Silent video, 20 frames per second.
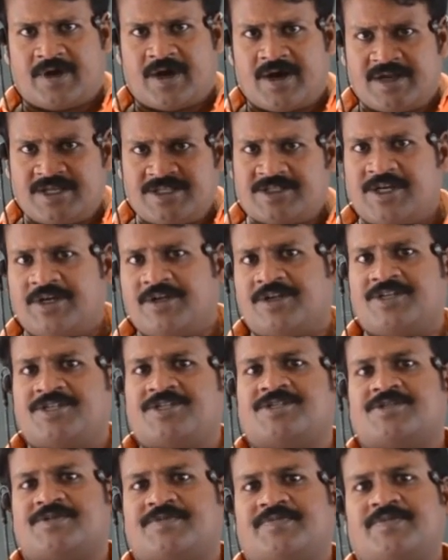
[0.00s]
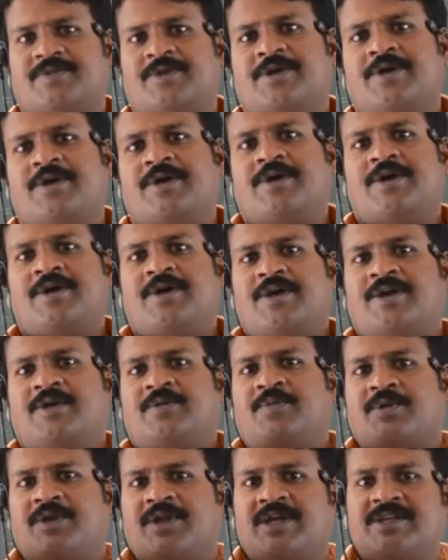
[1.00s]
car is at rest
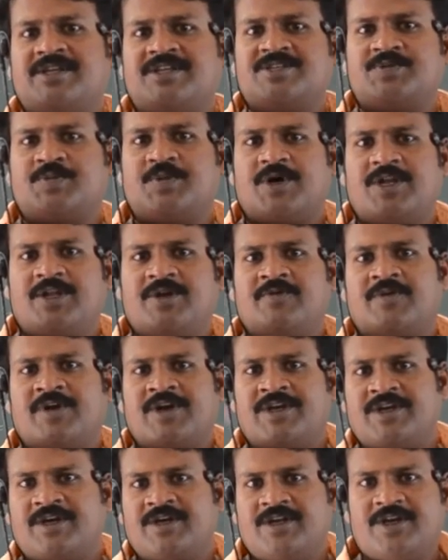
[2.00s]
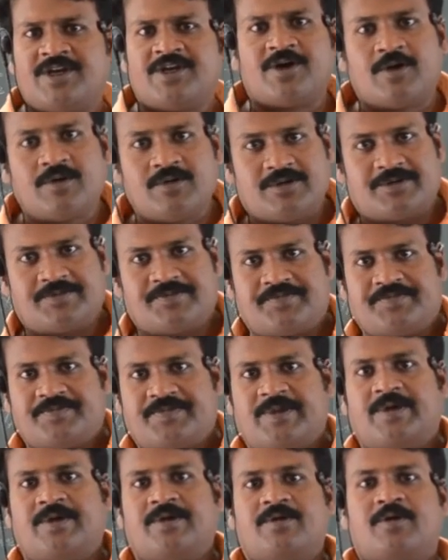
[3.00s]
if rain is falling vertically down
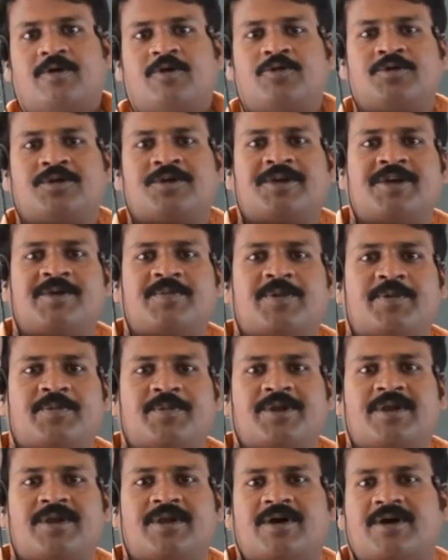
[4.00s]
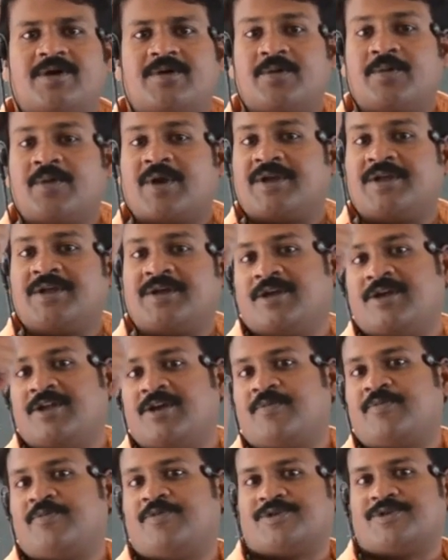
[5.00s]
you have to keep umbrella vertically
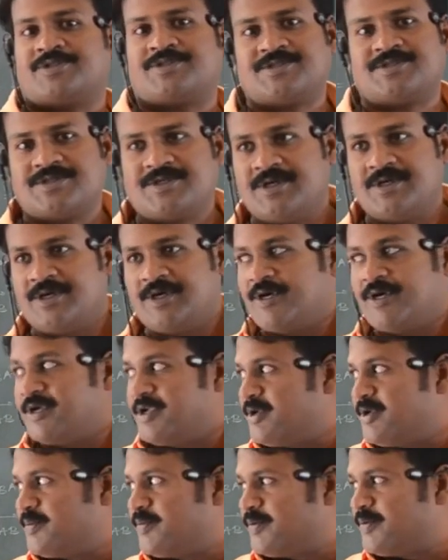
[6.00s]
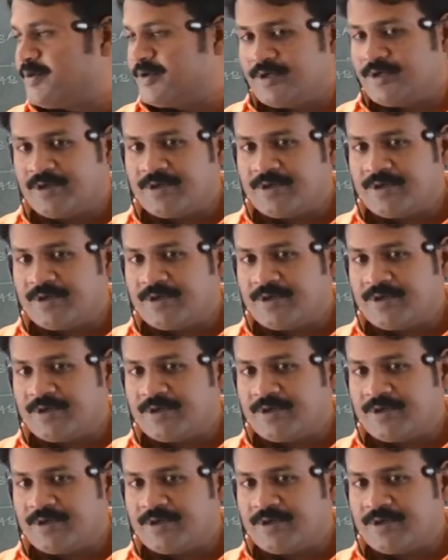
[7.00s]
upwards if uh,